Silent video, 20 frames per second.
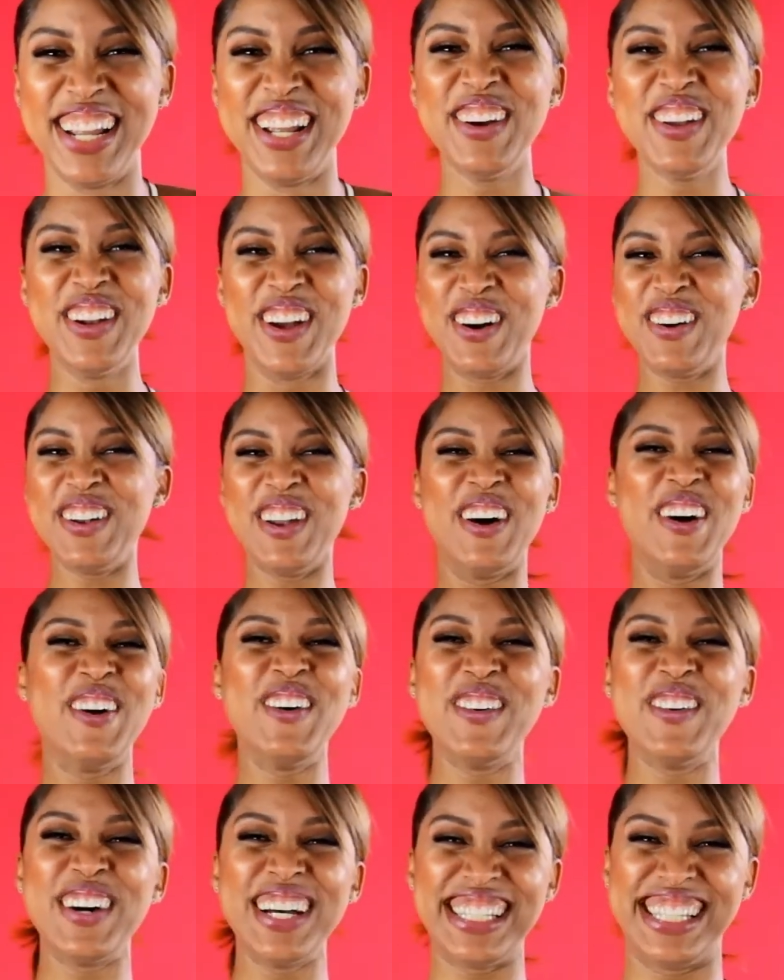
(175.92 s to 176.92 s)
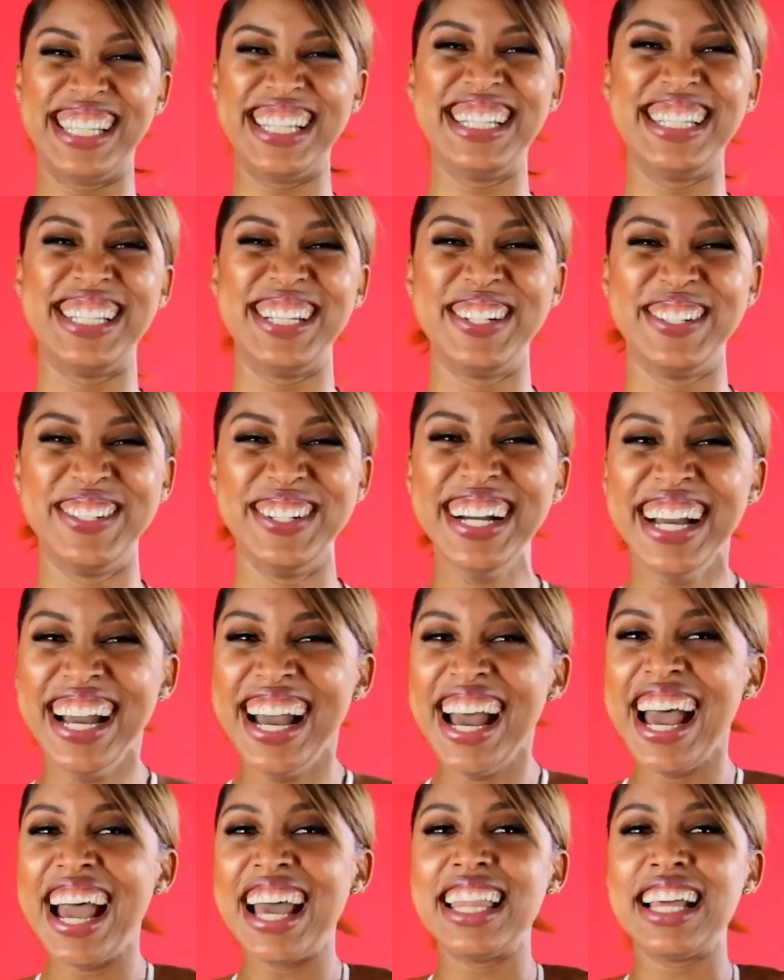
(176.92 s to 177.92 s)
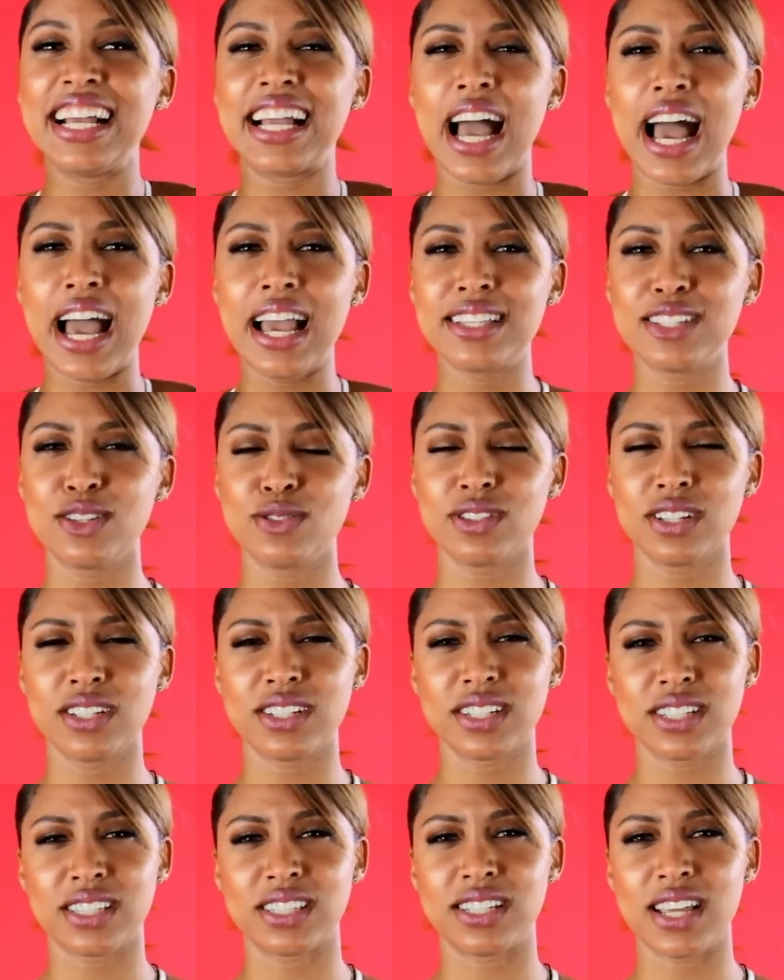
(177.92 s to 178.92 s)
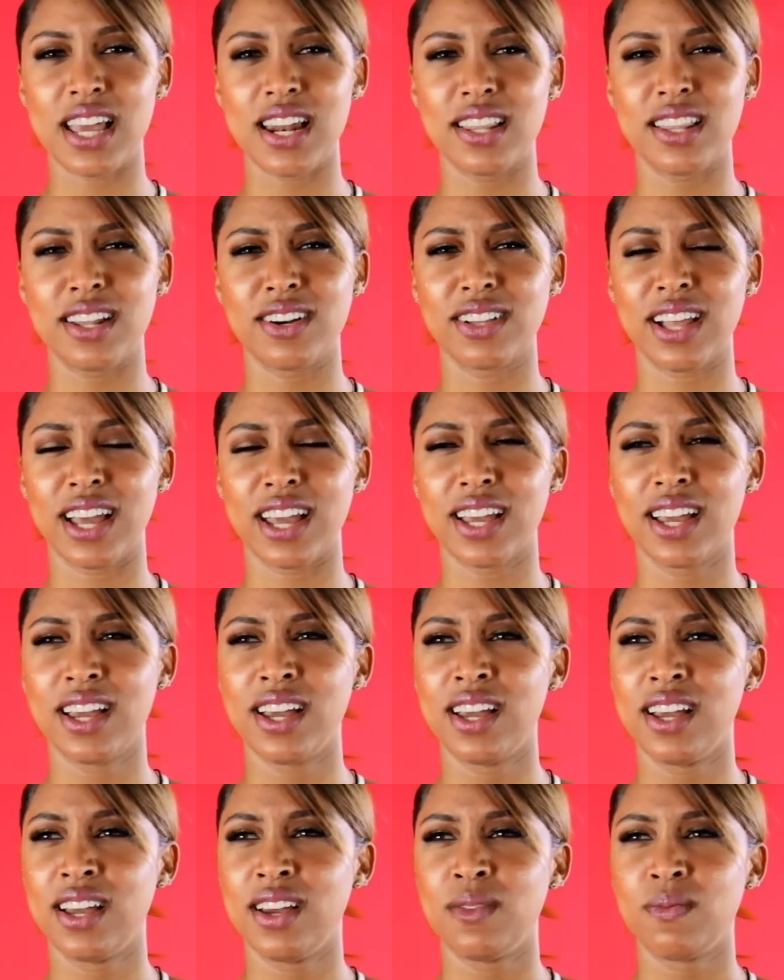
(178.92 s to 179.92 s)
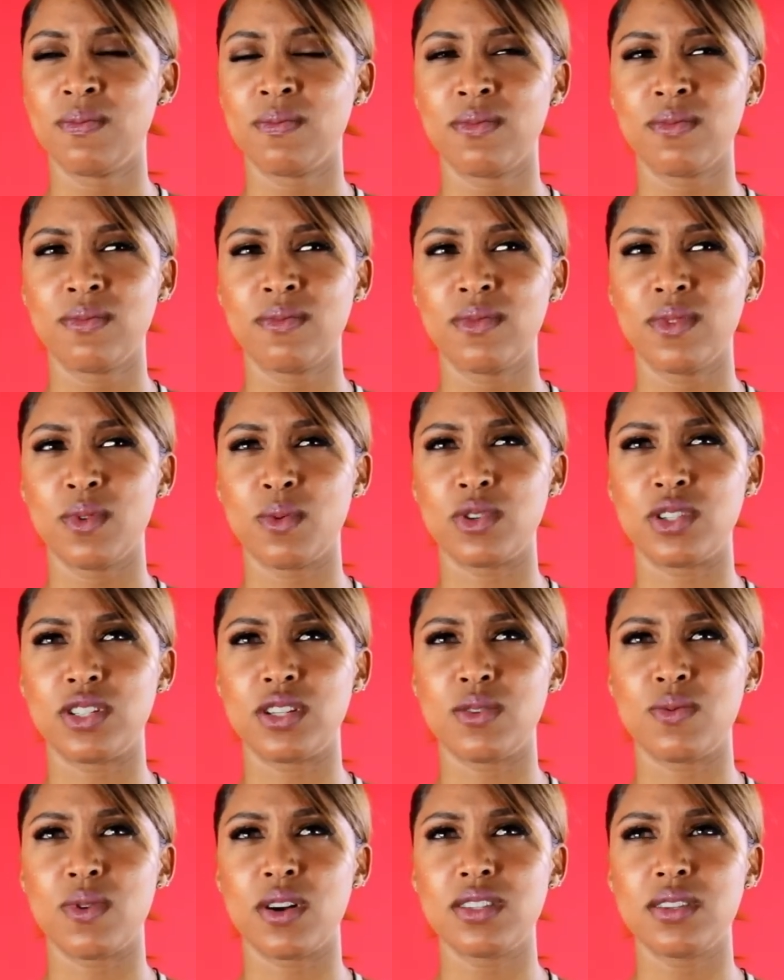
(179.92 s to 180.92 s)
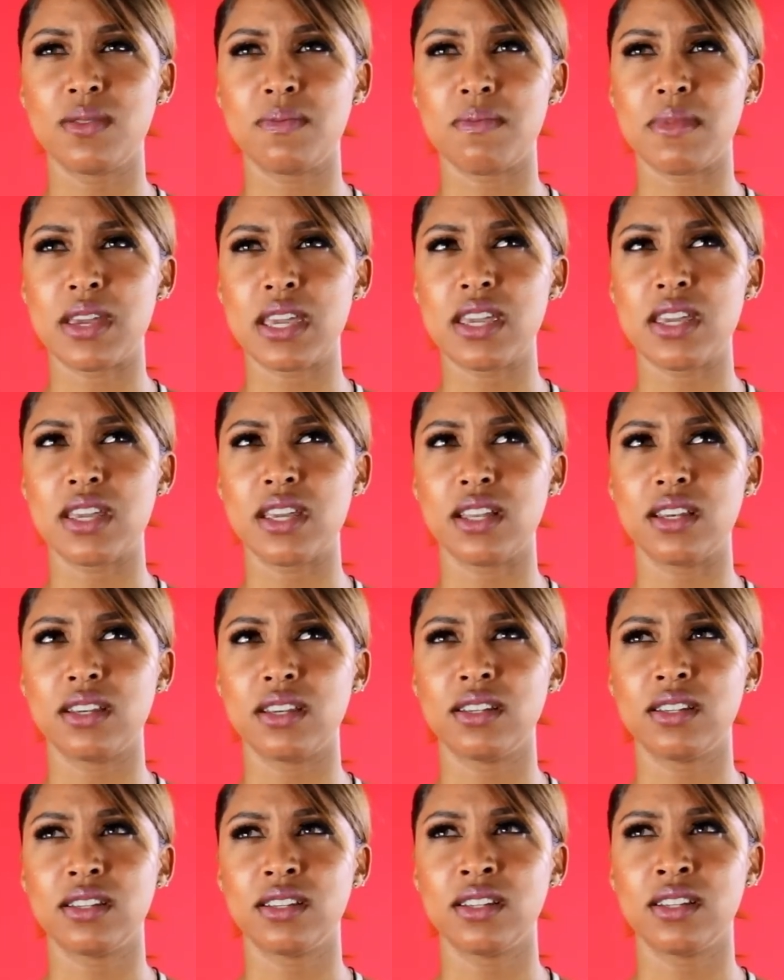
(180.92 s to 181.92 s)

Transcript: you don't know what to do. And the guy is usually just standing there like, well, she wasn't mean.